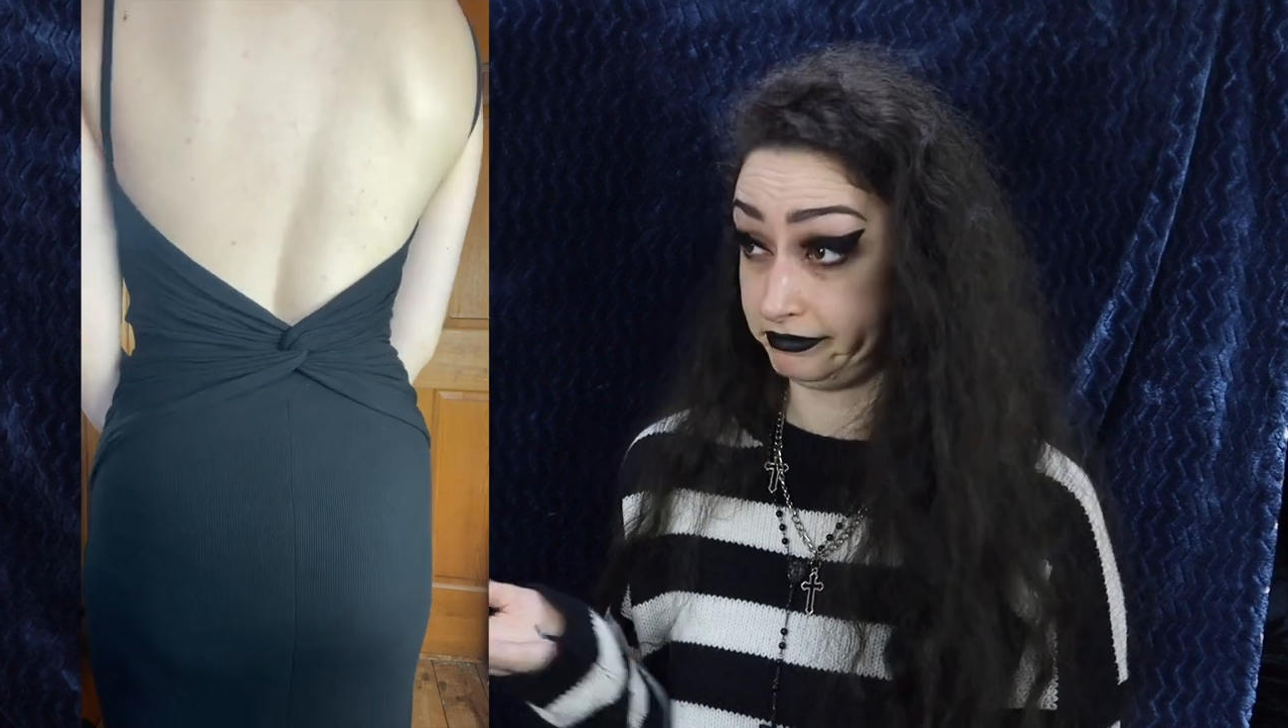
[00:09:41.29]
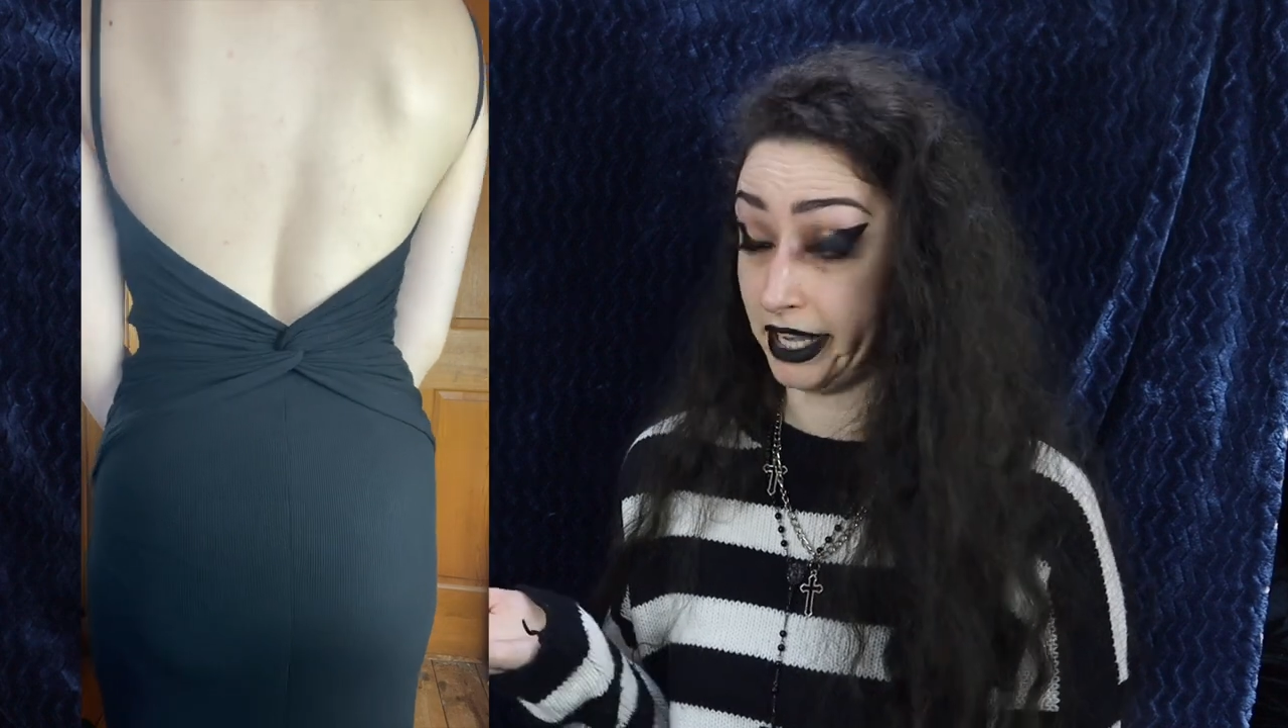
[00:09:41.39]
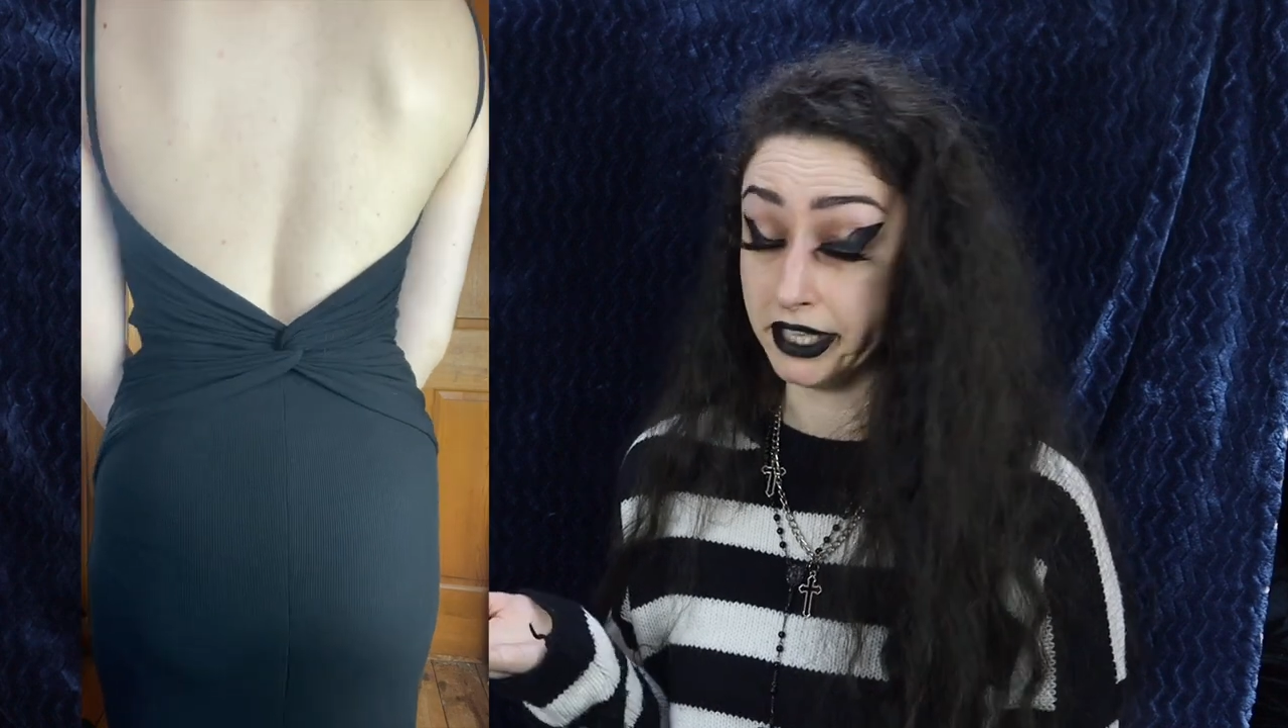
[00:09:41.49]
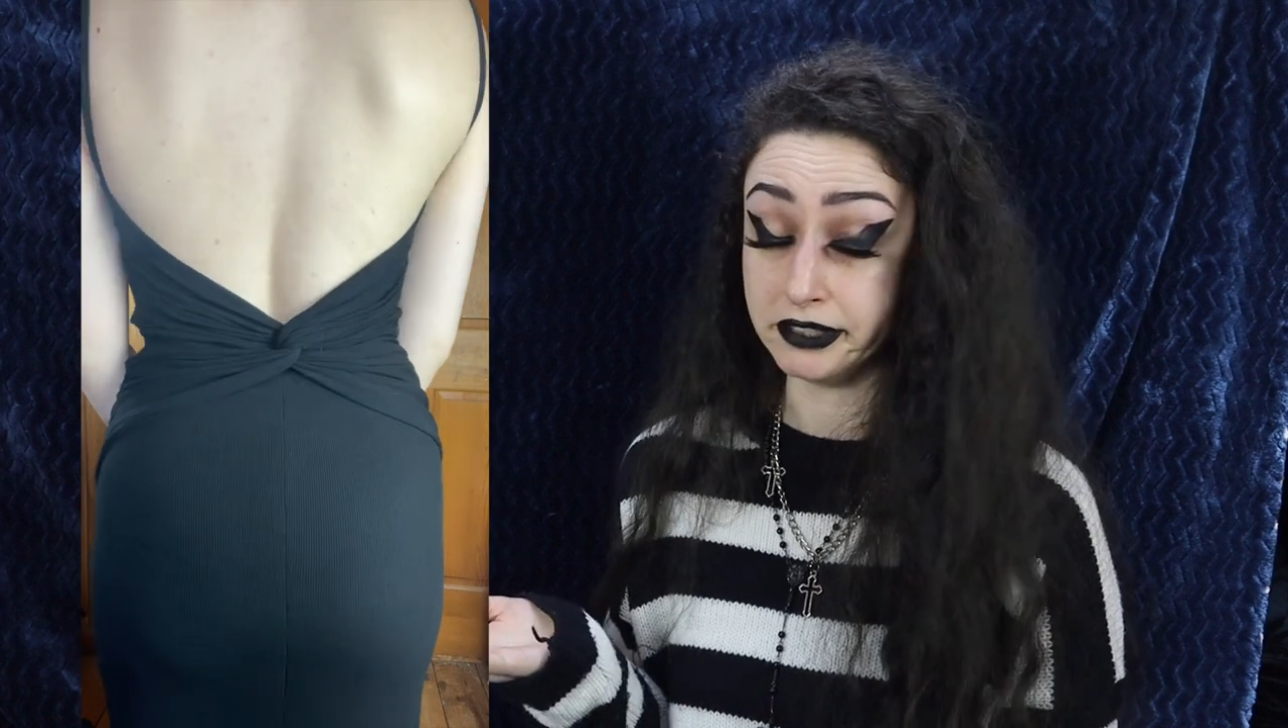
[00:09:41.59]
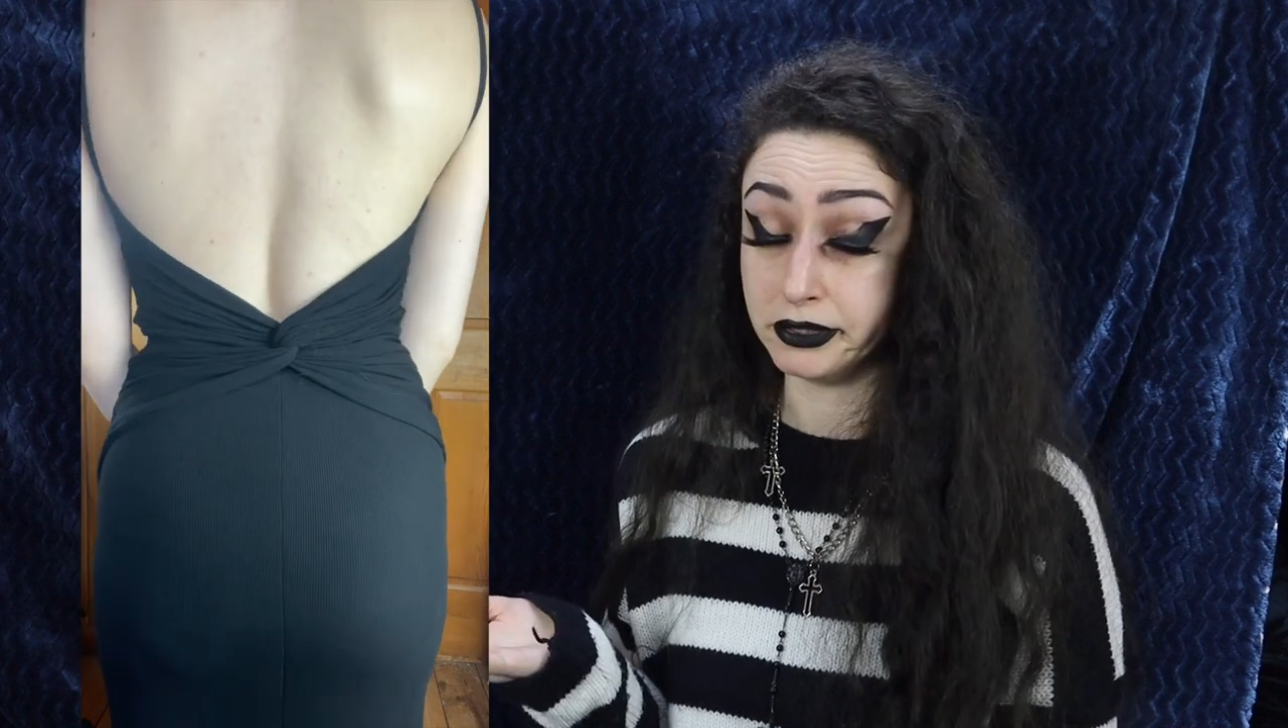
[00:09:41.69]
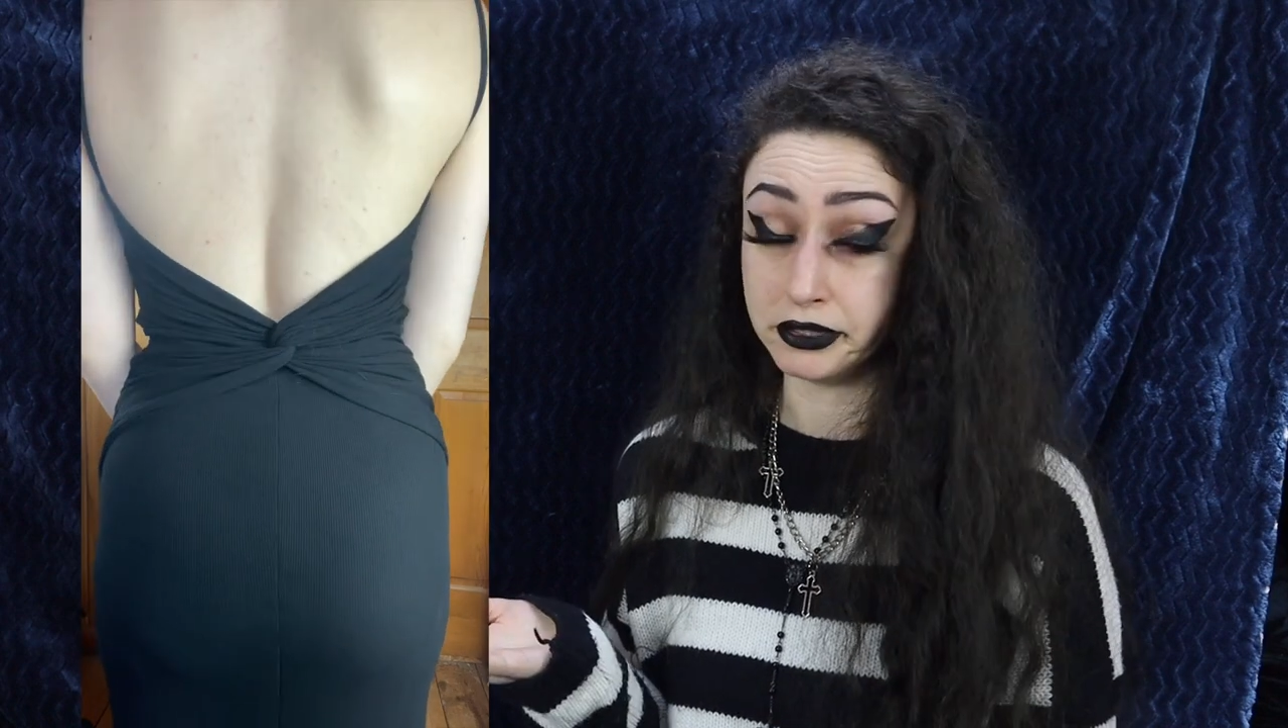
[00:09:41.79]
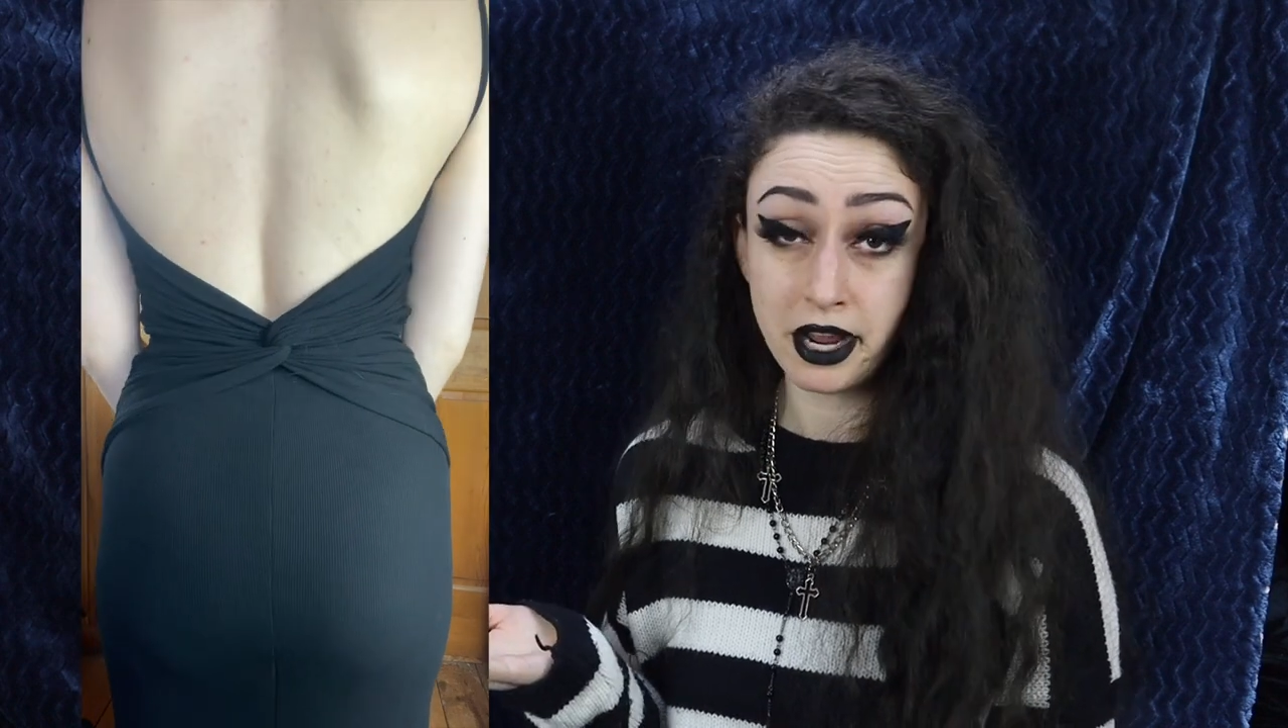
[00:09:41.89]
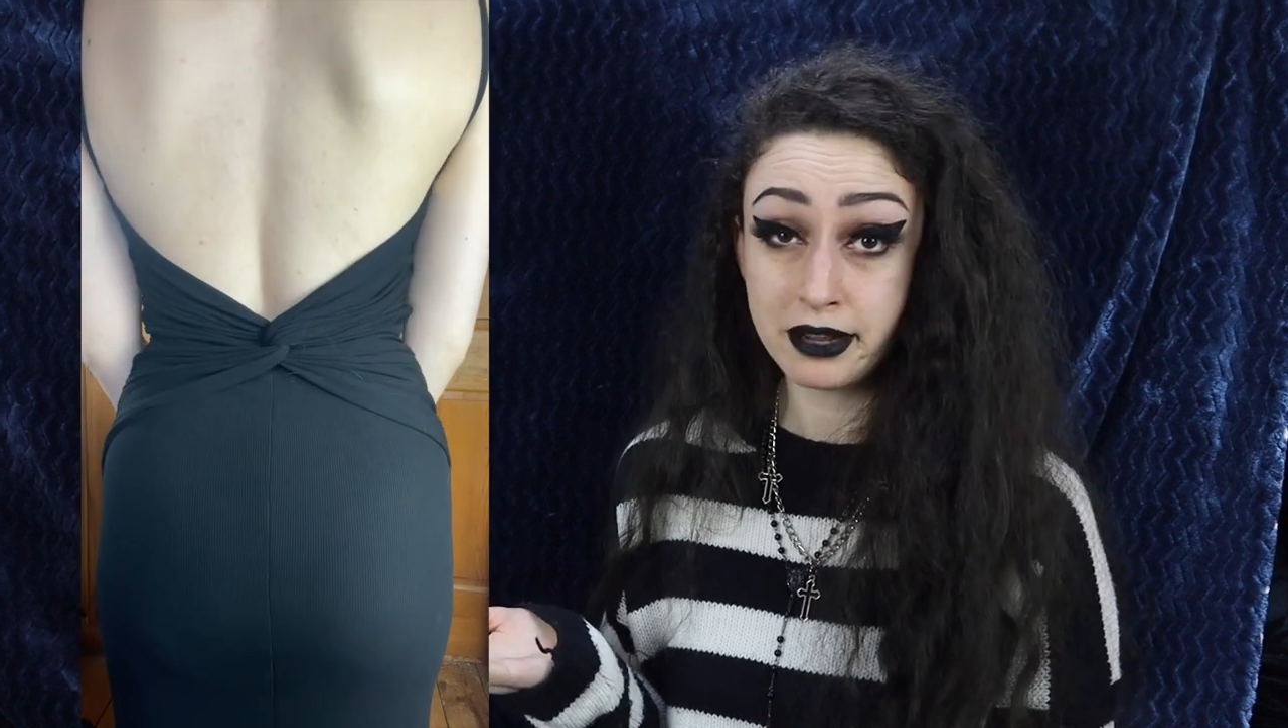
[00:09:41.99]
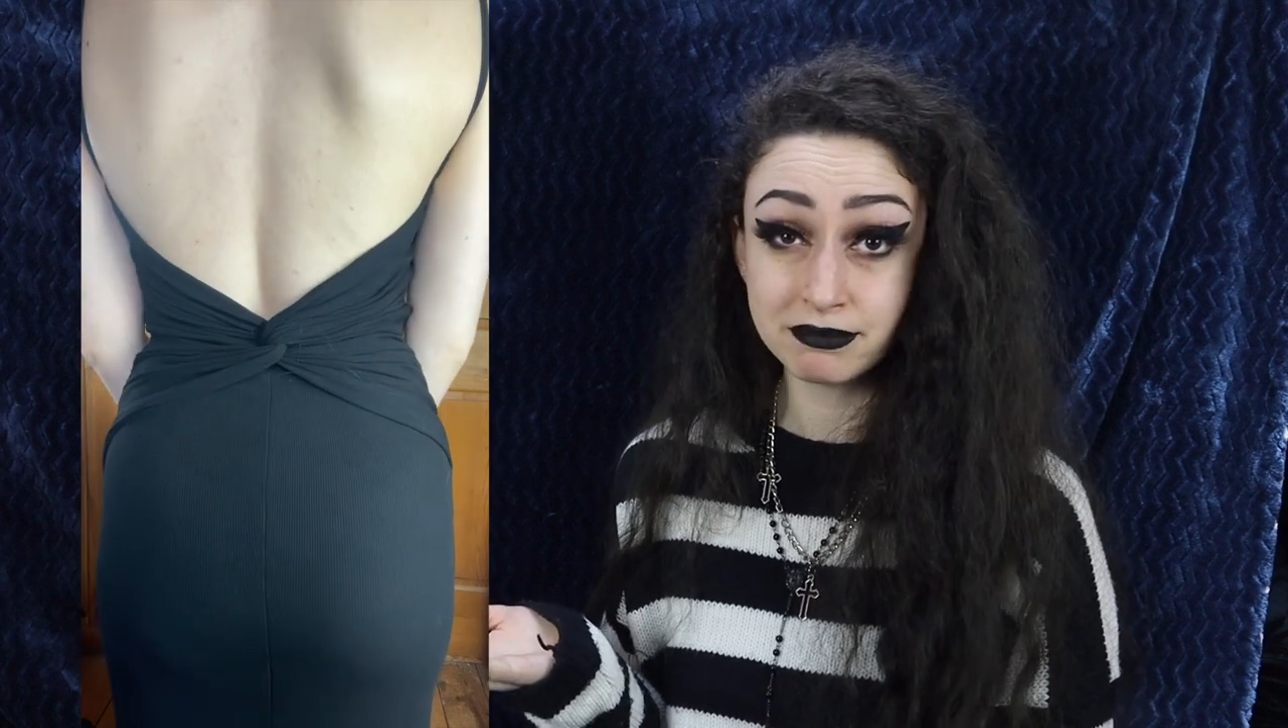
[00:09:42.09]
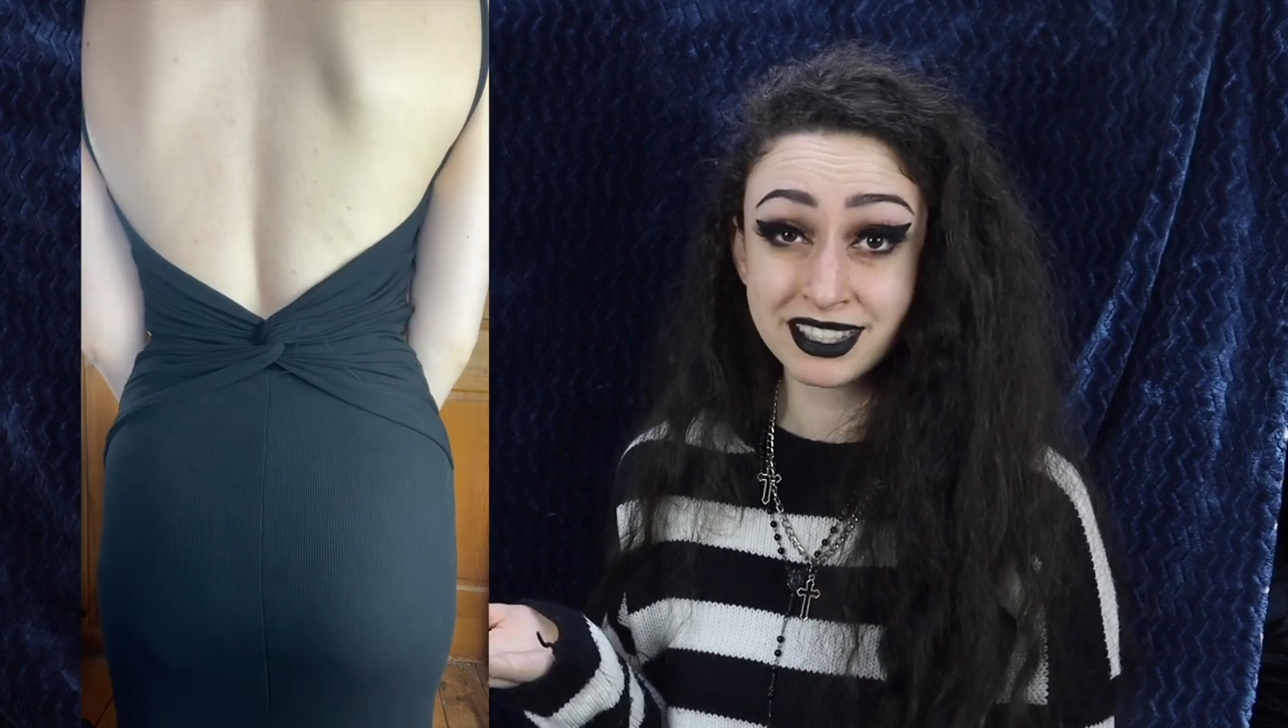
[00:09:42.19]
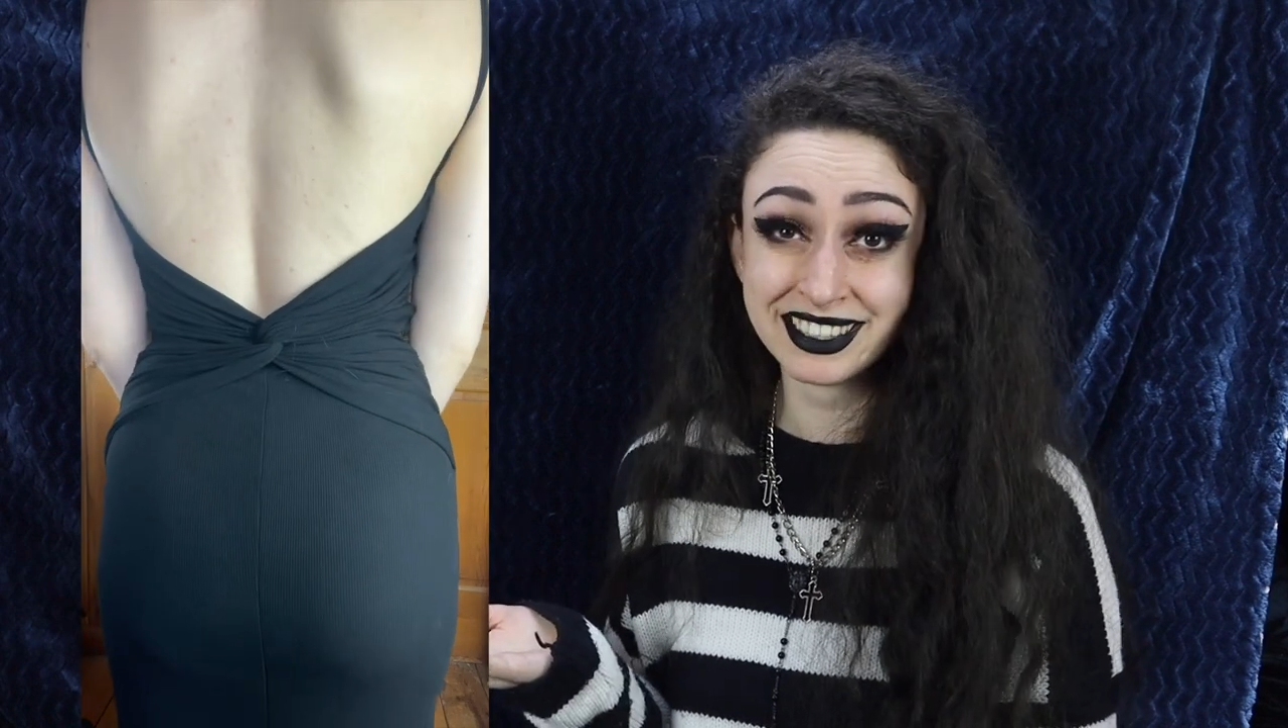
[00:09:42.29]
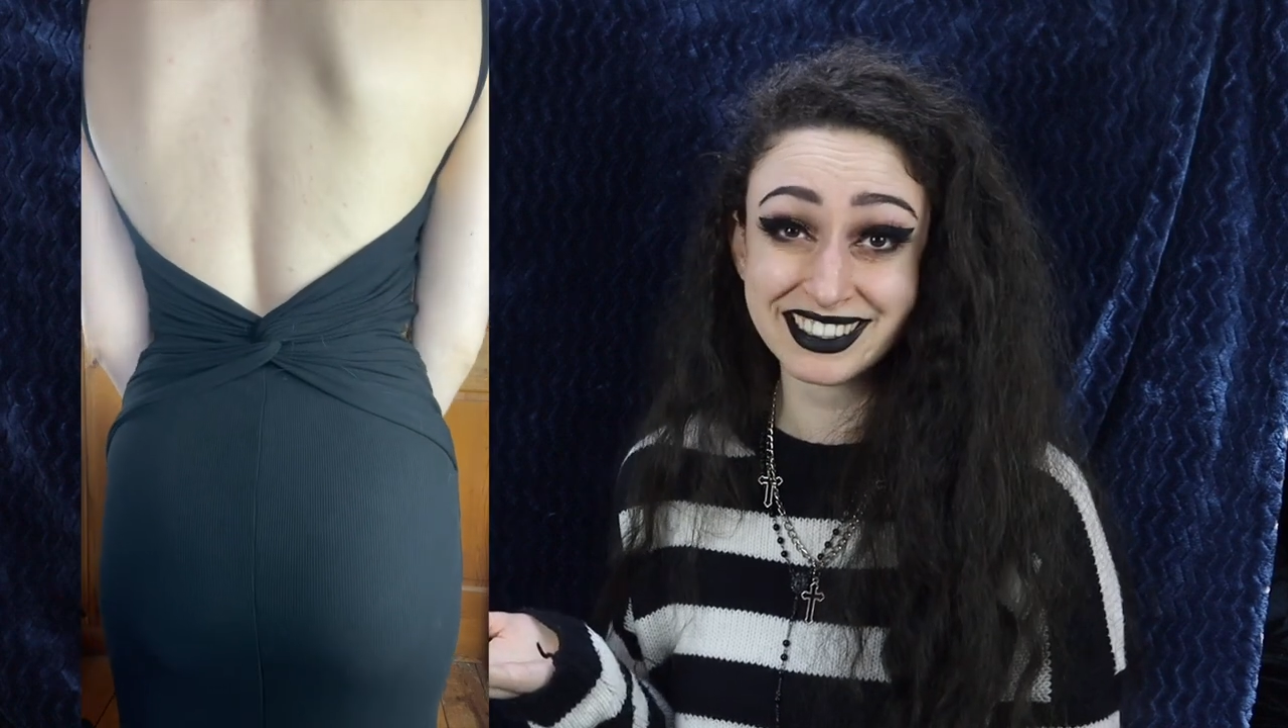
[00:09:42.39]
I have no shame.